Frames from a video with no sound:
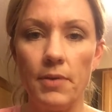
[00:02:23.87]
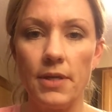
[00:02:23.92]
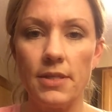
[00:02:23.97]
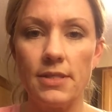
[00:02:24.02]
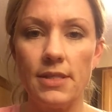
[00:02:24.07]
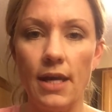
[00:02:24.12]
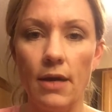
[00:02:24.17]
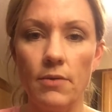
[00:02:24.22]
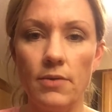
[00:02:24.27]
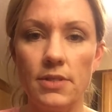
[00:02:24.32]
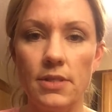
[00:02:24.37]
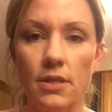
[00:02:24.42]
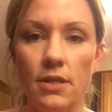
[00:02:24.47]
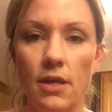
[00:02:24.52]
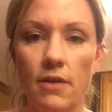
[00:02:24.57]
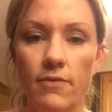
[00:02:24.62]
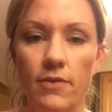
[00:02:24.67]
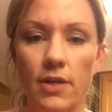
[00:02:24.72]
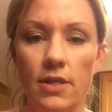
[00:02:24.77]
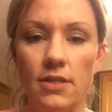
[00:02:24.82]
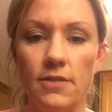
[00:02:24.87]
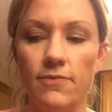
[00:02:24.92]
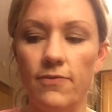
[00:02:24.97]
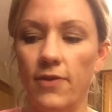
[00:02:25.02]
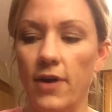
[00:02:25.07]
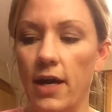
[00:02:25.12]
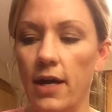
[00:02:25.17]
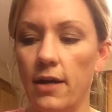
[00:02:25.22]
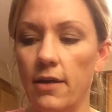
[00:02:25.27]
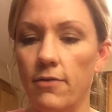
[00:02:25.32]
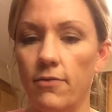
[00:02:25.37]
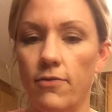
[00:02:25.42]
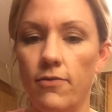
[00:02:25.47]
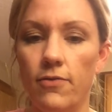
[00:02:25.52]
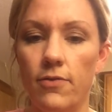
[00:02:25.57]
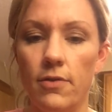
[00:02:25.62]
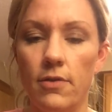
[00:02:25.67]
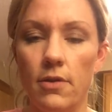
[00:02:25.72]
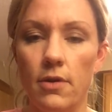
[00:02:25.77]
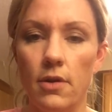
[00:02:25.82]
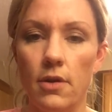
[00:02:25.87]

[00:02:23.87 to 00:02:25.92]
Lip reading: Because now it's uneven. It's 5.